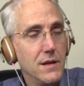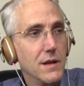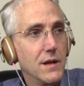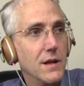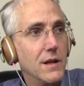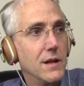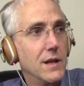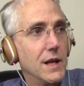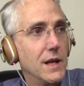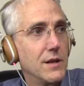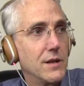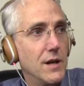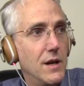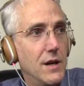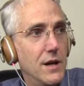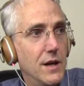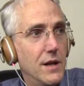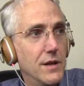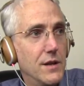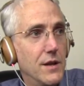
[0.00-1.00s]
clicked
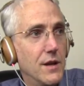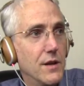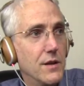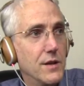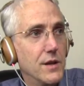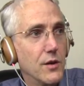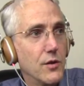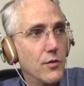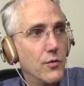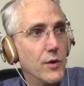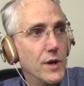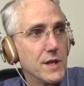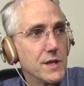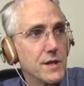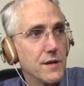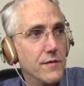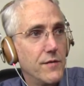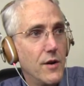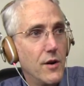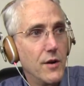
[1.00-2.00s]
on the quit
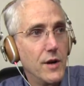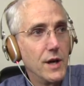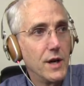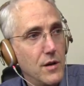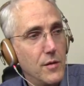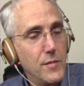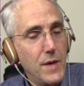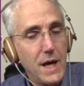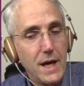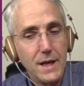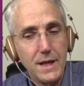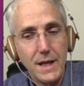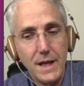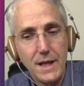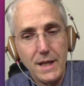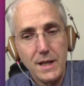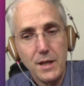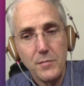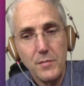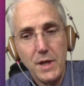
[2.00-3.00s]
Safari command
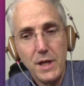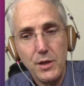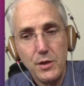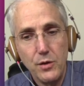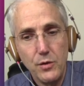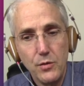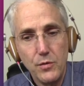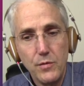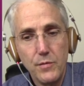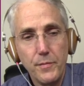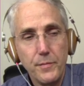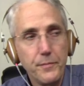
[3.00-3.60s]
in the menu.